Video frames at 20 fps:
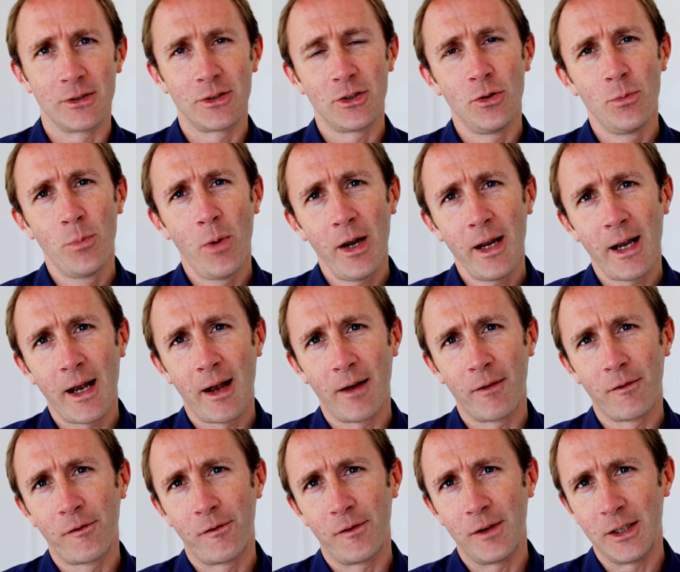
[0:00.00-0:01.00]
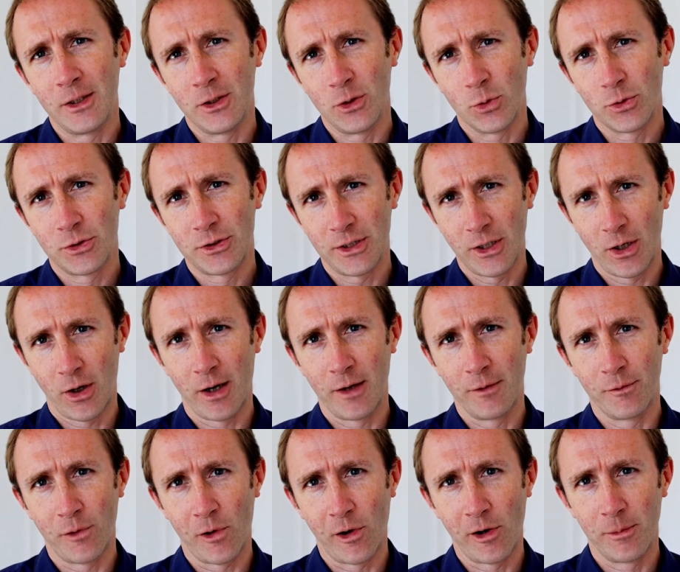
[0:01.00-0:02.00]
So you might have in your CI
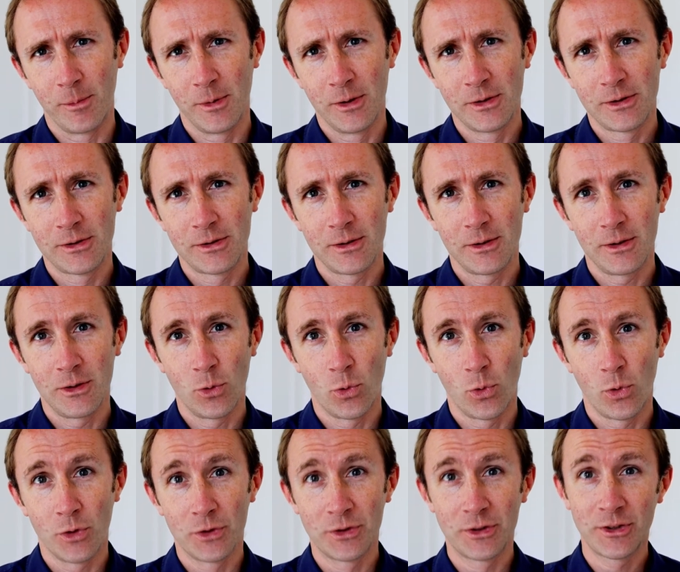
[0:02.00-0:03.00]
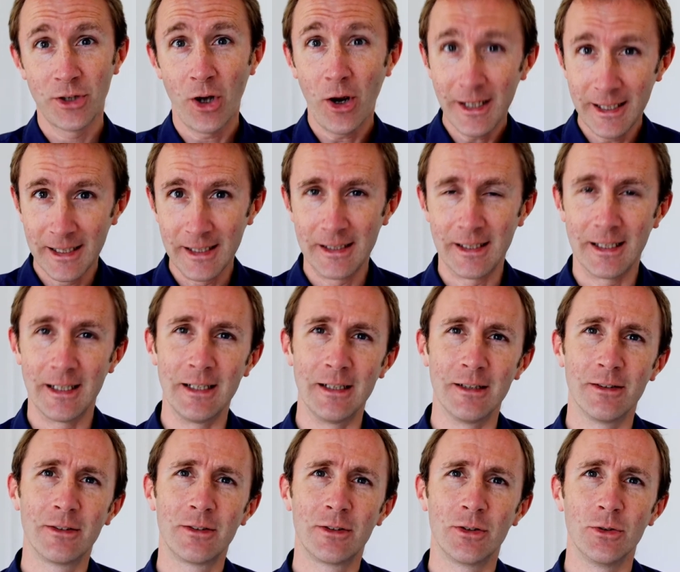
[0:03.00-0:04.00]
environments your signing
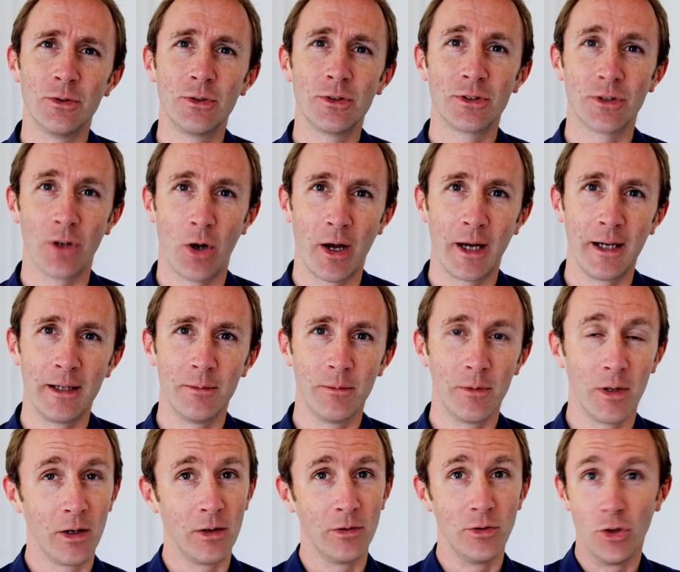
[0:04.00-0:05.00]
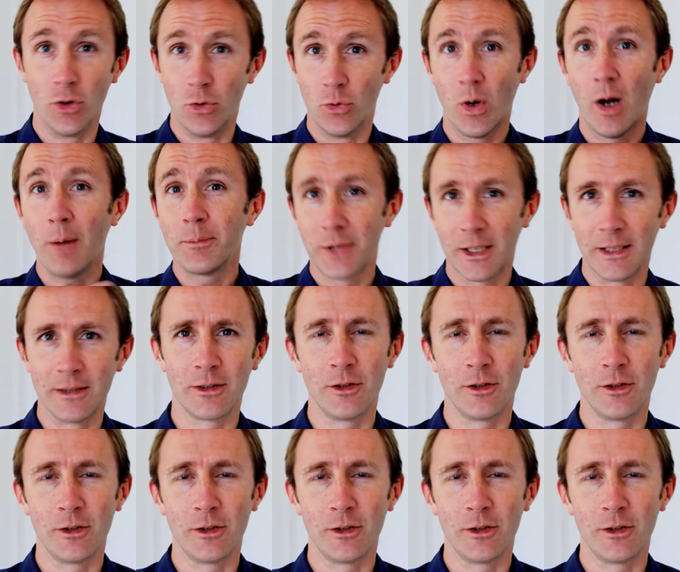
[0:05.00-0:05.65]
keys to sign a new update.